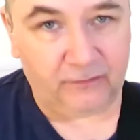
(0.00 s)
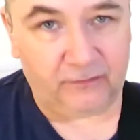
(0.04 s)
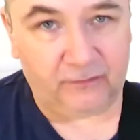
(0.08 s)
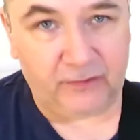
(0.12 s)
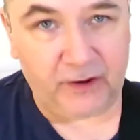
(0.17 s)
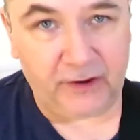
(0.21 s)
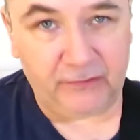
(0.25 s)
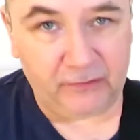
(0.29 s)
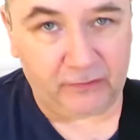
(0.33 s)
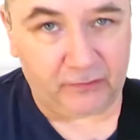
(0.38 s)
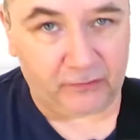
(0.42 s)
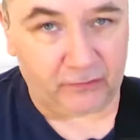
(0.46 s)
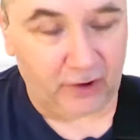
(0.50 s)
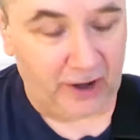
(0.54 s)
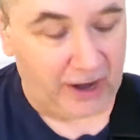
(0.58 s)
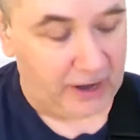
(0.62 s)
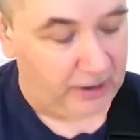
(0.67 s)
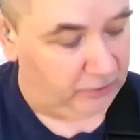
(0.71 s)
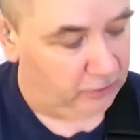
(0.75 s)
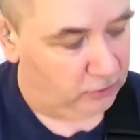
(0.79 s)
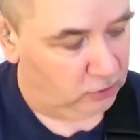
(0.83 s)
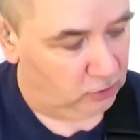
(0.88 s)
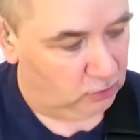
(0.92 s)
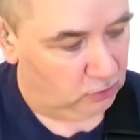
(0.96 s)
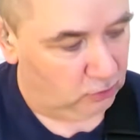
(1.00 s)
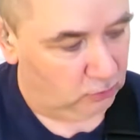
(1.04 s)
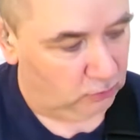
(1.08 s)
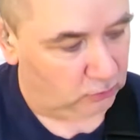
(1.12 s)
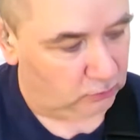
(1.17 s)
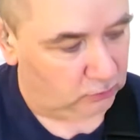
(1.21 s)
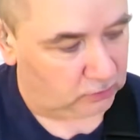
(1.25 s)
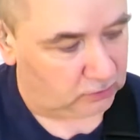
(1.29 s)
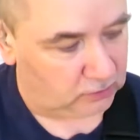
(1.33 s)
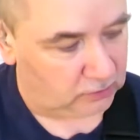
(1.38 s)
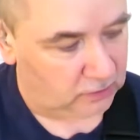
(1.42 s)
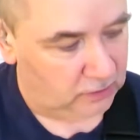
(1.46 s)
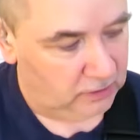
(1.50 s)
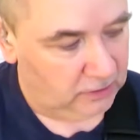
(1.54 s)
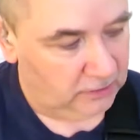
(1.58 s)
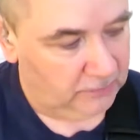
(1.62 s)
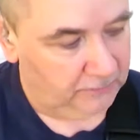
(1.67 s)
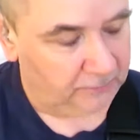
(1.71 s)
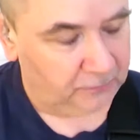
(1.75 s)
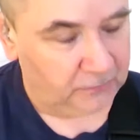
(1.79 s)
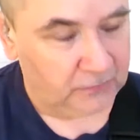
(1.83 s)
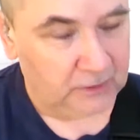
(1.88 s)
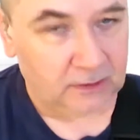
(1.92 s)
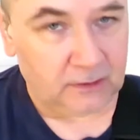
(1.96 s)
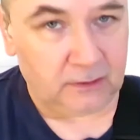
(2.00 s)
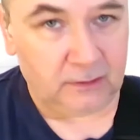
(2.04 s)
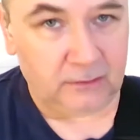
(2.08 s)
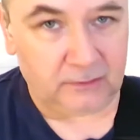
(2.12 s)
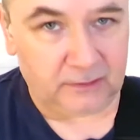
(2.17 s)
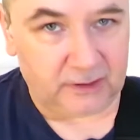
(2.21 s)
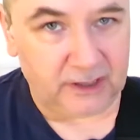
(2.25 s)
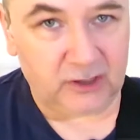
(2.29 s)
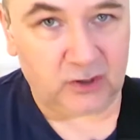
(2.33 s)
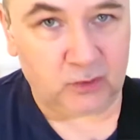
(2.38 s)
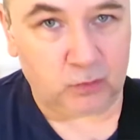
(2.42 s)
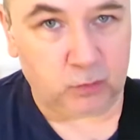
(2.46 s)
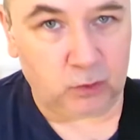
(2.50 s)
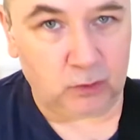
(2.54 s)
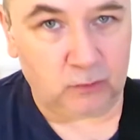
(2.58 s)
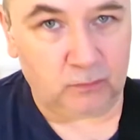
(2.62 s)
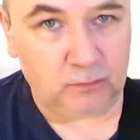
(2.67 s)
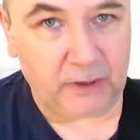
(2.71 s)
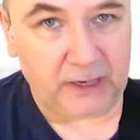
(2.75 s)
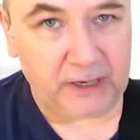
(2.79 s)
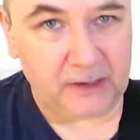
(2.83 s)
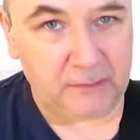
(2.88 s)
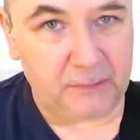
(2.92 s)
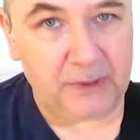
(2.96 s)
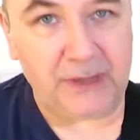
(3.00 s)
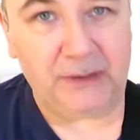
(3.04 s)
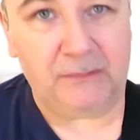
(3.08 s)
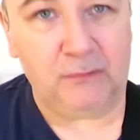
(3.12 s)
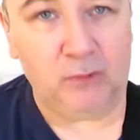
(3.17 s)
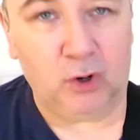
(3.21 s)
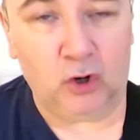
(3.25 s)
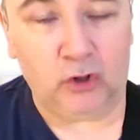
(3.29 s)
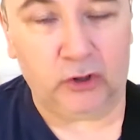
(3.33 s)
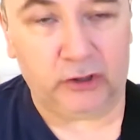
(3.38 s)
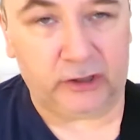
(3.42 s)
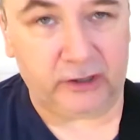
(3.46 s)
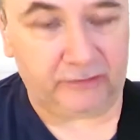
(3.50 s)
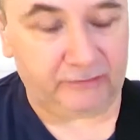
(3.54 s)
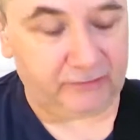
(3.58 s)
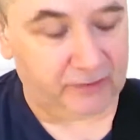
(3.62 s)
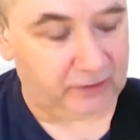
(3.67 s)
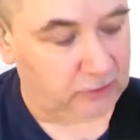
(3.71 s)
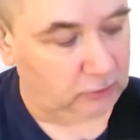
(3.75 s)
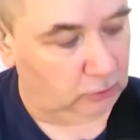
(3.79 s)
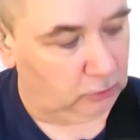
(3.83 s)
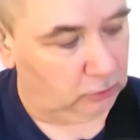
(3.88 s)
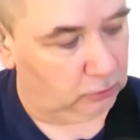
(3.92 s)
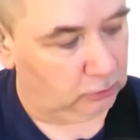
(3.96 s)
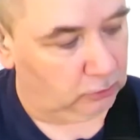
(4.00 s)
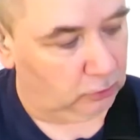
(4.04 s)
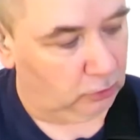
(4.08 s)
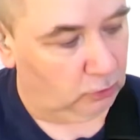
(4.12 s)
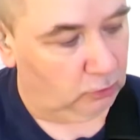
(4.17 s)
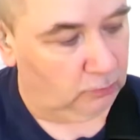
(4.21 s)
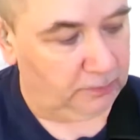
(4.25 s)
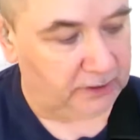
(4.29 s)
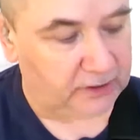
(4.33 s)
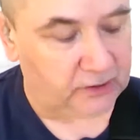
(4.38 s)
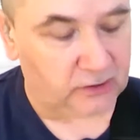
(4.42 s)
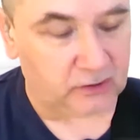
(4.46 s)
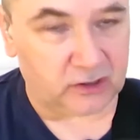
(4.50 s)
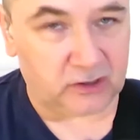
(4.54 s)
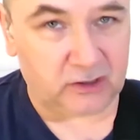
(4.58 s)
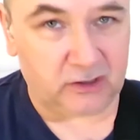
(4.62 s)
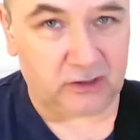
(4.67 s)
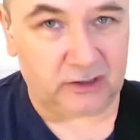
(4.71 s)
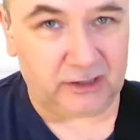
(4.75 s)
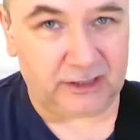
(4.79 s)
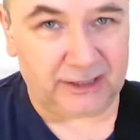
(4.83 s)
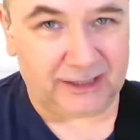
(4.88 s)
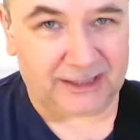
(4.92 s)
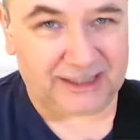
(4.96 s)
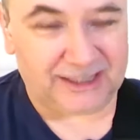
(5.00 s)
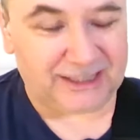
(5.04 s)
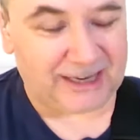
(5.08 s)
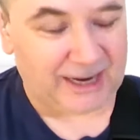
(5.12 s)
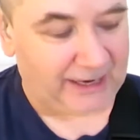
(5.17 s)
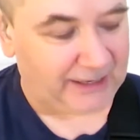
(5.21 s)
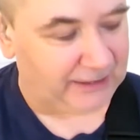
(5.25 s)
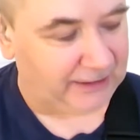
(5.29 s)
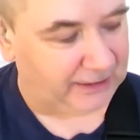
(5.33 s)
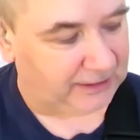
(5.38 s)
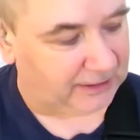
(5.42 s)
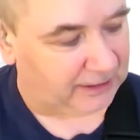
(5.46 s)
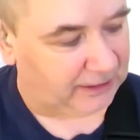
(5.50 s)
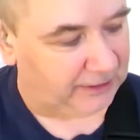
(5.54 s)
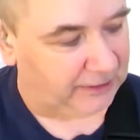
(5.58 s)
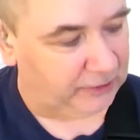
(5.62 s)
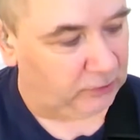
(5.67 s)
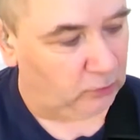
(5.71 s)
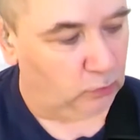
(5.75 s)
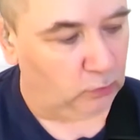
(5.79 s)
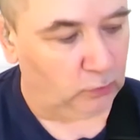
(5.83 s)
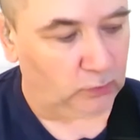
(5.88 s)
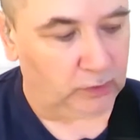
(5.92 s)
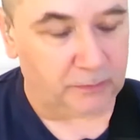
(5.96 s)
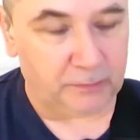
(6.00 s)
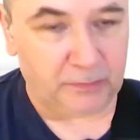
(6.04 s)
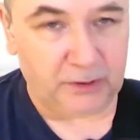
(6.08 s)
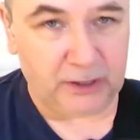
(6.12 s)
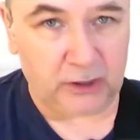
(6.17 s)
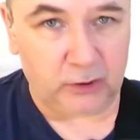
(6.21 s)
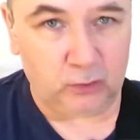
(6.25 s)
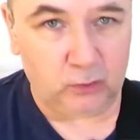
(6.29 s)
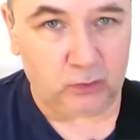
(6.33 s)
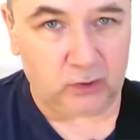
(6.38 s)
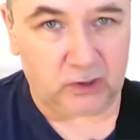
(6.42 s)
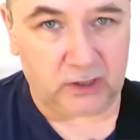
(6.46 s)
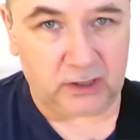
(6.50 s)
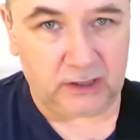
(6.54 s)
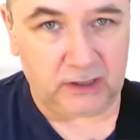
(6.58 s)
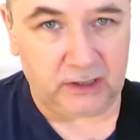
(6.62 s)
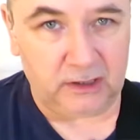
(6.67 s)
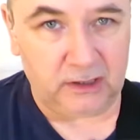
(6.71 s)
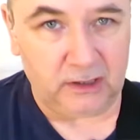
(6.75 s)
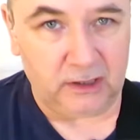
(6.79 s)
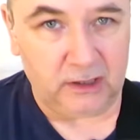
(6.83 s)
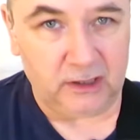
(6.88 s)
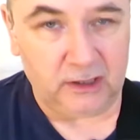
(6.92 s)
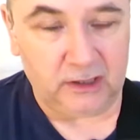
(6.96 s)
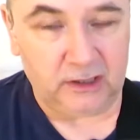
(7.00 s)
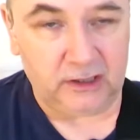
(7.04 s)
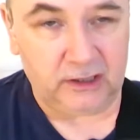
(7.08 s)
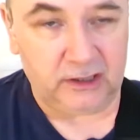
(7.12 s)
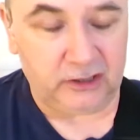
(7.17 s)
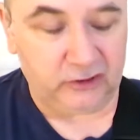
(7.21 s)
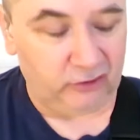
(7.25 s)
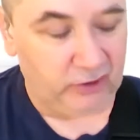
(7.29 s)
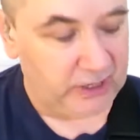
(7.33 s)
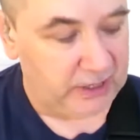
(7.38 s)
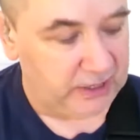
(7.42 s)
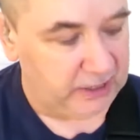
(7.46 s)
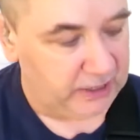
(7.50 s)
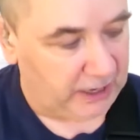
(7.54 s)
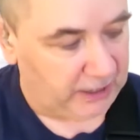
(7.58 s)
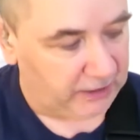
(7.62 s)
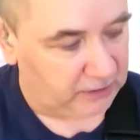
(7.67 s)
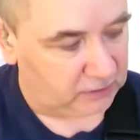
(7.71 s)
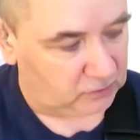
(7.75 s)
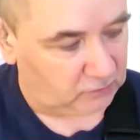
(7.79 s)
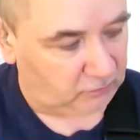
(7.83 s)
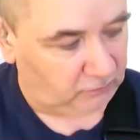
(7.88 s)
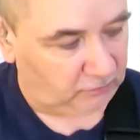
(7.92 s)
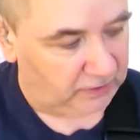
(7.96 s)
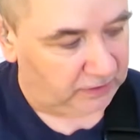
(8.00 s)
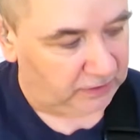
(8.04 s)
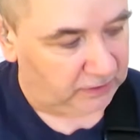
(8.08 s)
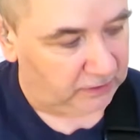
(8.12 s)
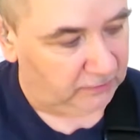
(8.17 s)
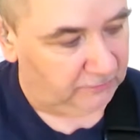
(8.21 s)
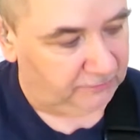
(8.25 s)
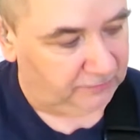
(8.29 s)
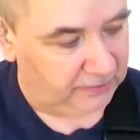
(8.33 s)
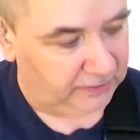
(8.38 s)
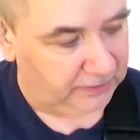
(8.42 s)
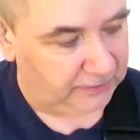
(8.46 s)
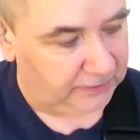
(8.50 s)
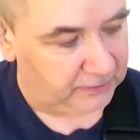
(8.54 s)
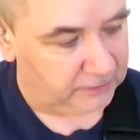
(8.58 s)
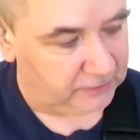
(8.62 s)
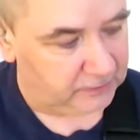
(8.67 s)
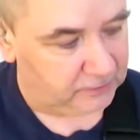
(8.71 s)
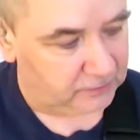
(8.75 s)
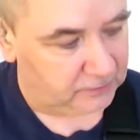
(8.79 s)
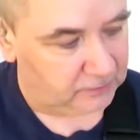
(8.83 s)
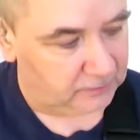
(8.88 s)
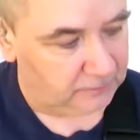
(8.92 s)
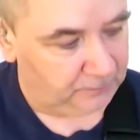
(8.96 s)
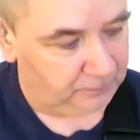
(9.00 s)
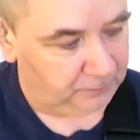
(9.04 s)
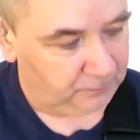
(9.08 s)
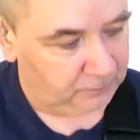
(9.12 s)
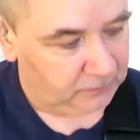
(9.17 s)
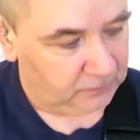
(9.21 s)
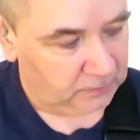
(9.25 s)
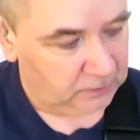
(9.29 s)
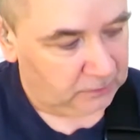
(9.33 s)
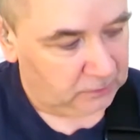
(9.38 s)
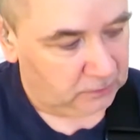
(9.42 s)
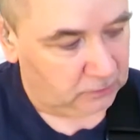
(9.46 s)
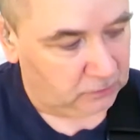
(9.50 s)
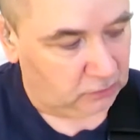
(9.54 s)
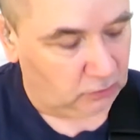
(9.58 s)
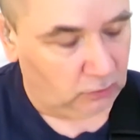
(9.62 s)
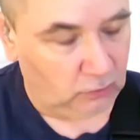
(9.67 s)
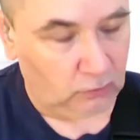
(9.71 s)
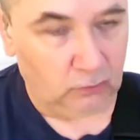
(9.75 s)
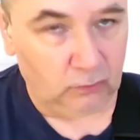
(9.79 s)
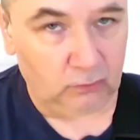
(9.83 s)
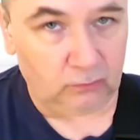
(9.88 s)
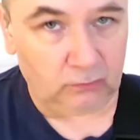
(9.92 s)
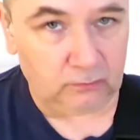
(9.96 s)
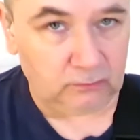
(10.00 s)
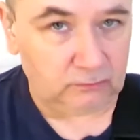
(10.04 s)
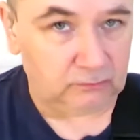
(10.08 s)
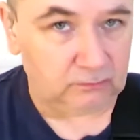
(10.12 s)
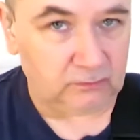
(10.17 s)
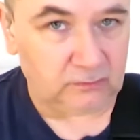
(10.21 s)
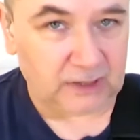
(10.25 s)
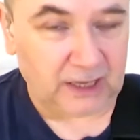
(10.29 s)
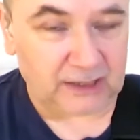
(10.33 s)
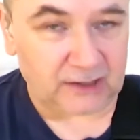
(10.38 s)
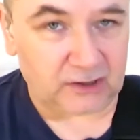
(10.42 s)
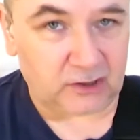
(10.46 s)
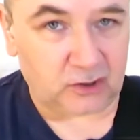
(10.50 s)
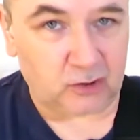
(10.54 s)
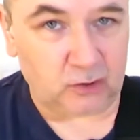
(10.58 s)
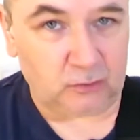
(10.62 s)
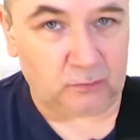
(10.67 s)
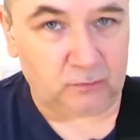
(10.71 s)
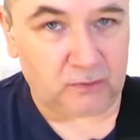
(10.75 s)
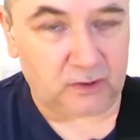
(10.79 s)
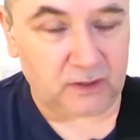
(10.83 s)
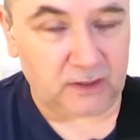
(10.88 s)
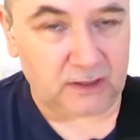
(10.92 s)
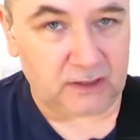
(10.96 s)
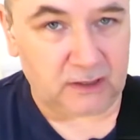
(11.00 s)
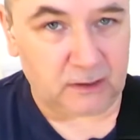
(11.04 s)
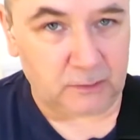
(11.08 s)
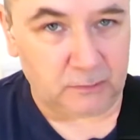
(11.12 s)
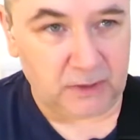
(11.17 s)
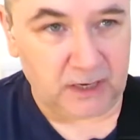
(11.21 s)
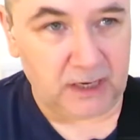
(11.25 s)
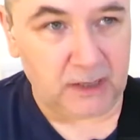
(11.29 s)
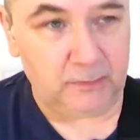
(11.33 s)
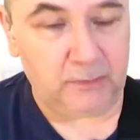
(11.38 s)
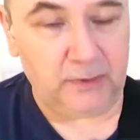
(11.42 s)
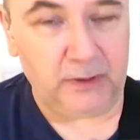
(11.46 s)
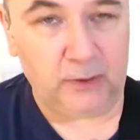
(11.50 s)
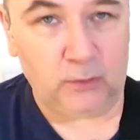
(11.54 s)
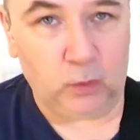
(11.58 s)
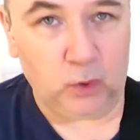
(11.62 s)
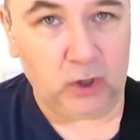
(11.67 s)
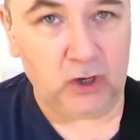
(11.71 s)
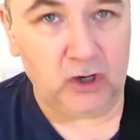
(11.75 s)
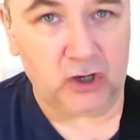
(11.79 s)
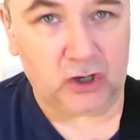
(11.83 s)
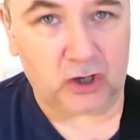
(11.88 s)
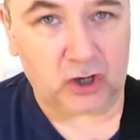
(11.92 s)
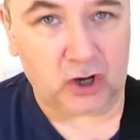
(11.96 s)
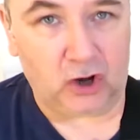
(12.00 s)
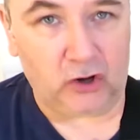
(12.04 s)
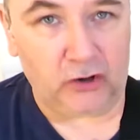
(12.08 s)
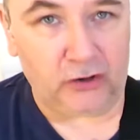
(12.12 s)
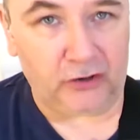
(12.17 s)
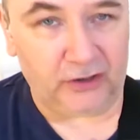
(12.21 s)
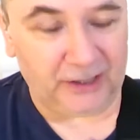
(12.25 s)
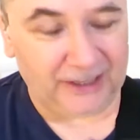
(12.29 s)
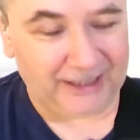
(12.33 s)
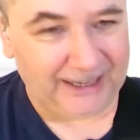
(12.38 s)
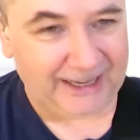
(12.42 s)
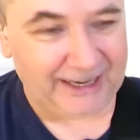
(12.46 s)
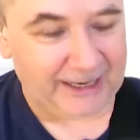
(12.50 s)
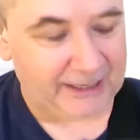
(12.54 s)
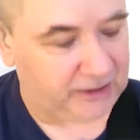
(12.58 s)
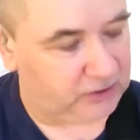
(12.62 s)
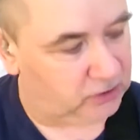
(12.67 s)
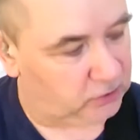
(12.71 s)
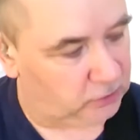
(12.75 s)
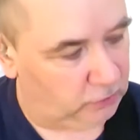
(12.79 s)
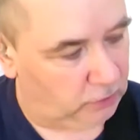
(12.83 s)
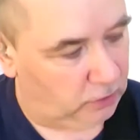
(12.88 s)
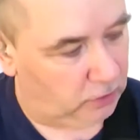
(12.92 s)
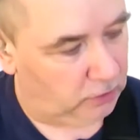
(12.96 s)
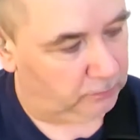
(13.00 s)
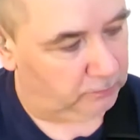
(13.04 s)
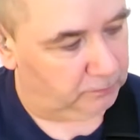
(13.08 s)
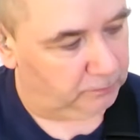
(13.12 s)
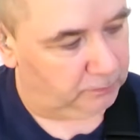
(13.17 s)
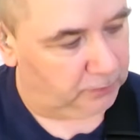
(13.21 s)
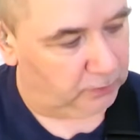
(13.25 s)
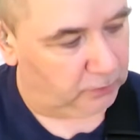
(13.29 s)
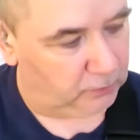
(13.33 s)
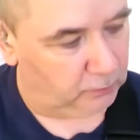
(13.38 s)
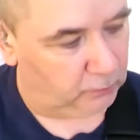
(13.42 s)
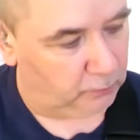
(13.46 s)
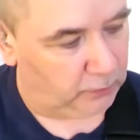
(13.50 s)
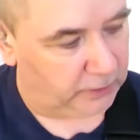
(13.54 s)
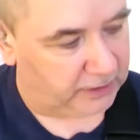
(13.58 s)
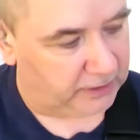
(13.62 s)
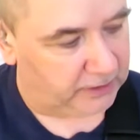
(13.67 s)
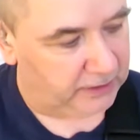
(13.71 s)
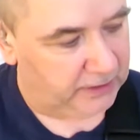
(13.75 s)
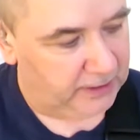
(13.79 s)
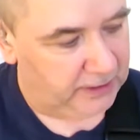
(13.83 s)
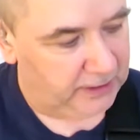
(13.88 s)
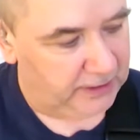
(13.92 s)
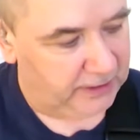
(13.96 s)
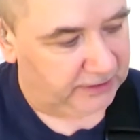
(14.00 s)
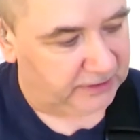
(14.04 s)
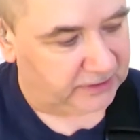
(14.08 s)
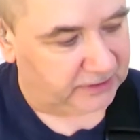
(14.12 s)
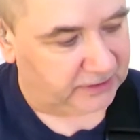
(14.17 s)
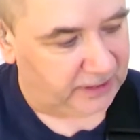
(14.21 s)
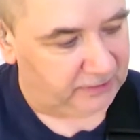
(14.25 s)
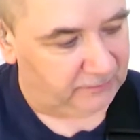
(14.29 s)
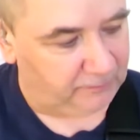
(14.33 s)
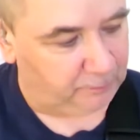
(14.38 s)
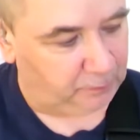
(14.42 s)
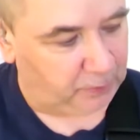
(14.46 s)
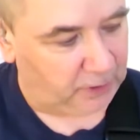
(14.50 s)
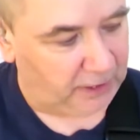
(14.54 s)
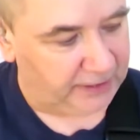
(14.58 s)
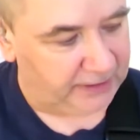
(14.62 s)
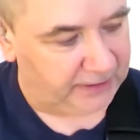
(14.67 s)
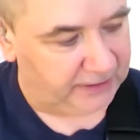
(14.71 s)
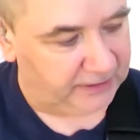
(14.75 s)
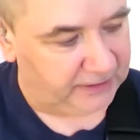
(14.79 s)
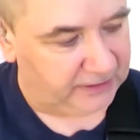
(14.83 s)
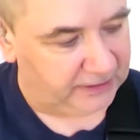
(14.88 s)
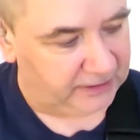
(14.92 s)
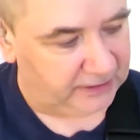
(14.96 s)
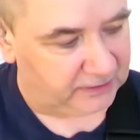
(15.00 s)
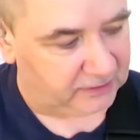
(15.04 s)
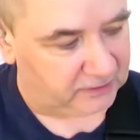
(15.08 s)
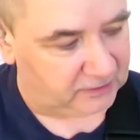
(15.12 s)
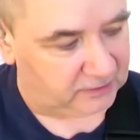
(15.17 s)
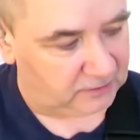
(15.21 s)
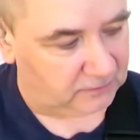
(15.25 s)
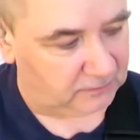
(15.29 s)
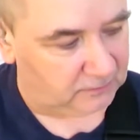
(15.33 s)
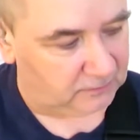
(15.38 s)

5th fret notes. This would be a bit more difficult though, because you'd technically only be using your index finger for this. So that's something to maybe work on later on, but instead of playing this,